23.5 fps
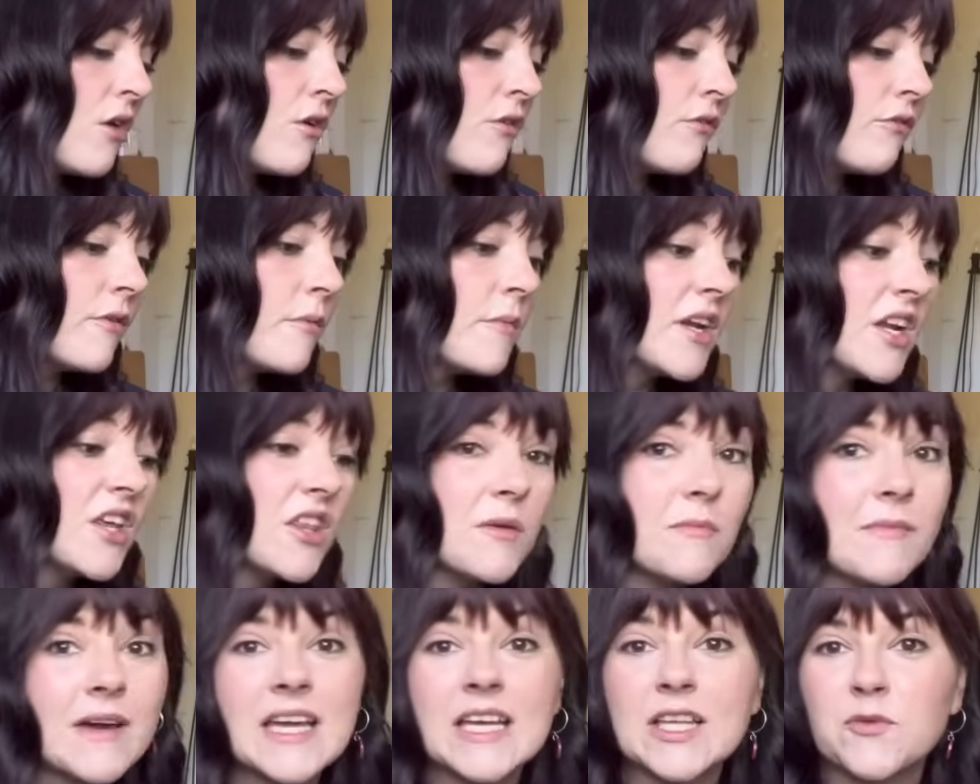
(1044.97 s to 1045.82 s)
From another
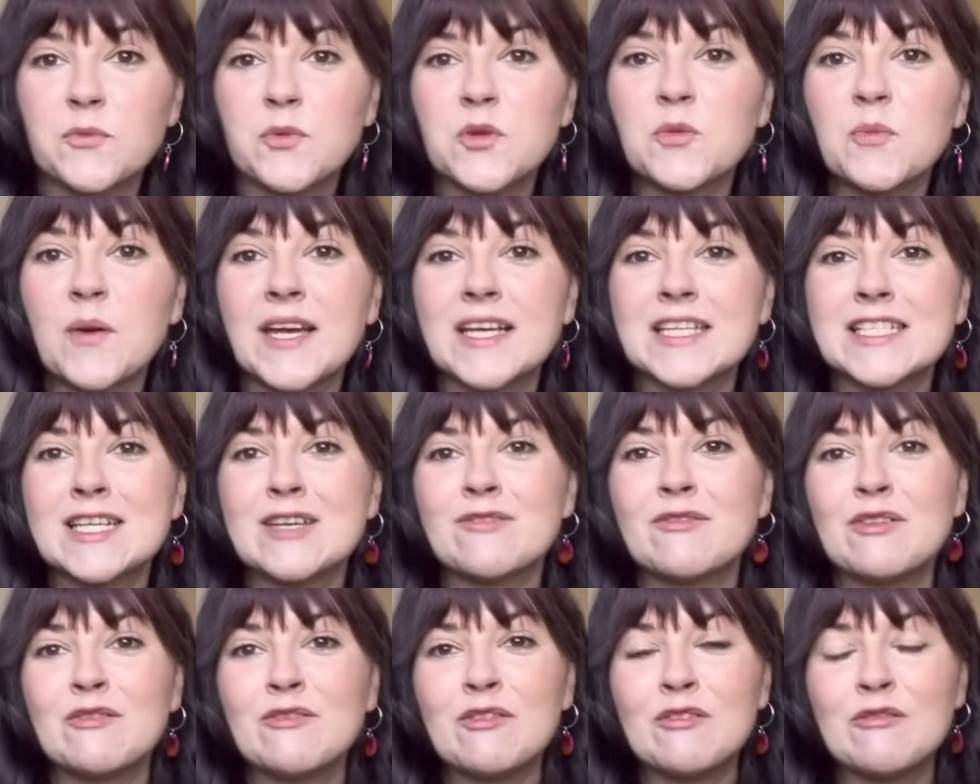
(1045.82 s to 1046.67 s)
makes perspective,
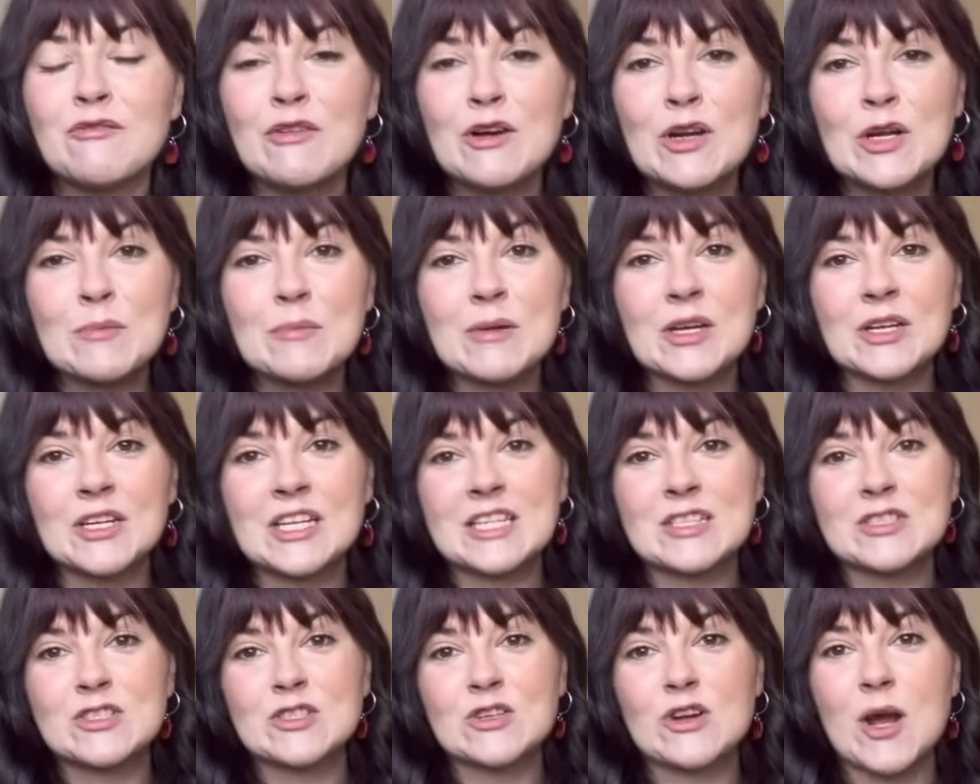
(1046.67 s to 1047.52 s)
if you follow me on
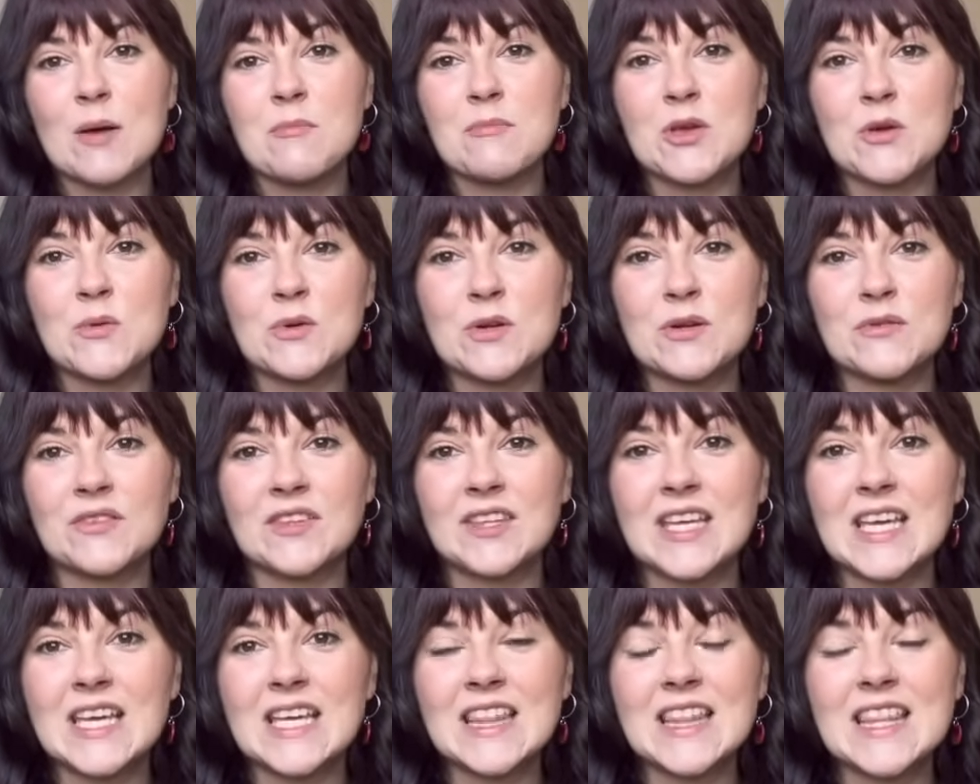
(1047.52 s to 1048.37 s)
Instagram, you would have
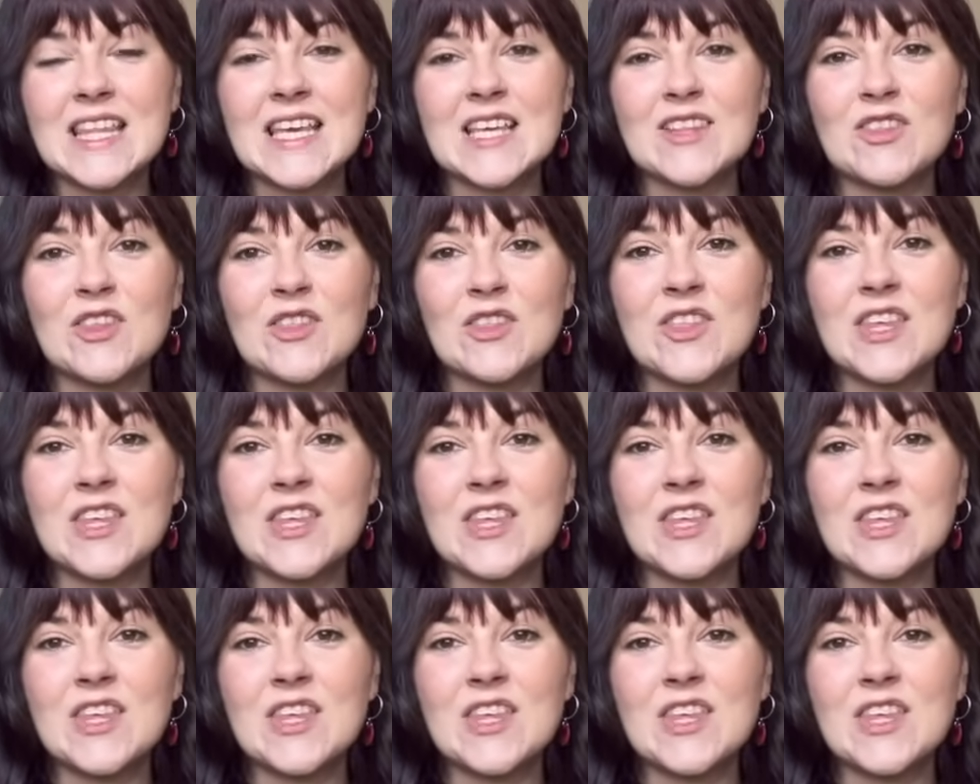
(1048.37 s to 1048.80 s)
seen this.